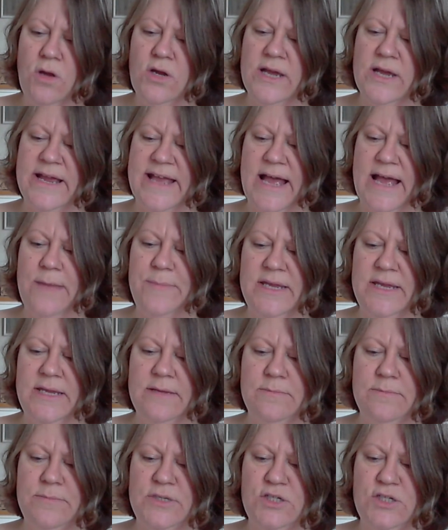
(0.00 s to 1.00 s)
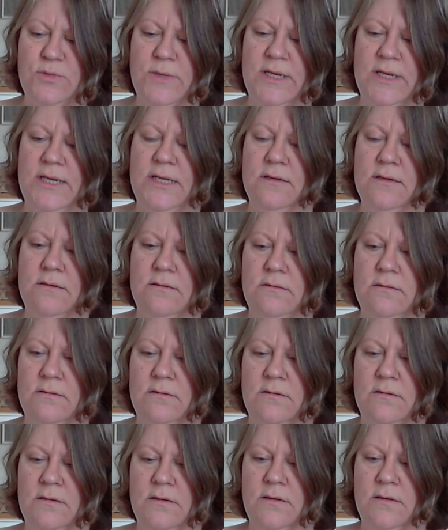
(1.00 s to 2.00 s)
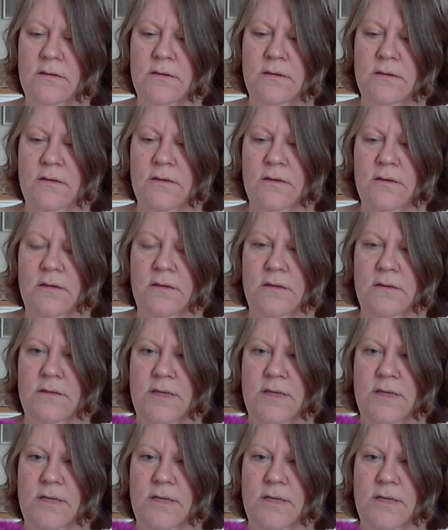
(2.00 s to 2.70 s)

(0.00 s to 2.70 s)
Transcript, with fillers: and gappy between the